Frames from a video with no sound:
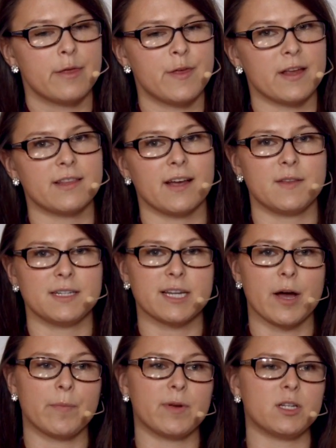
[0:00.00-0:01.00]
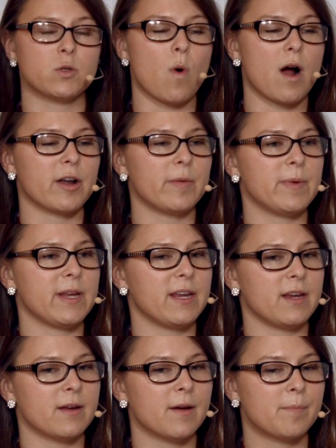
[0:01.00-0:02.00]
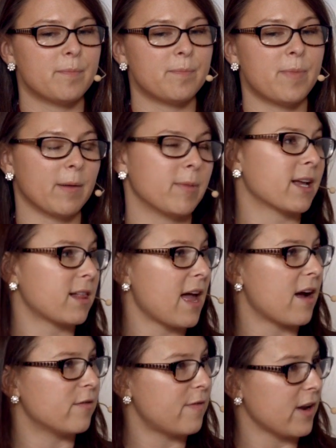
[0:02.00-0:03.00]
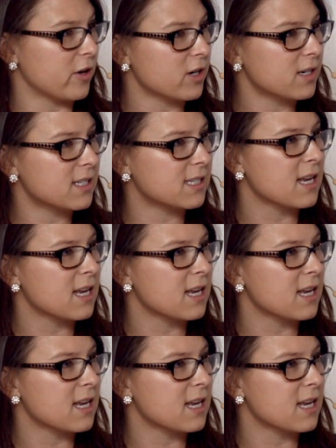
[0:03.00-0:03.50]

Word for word: think that these companies want to be public cloud vendors.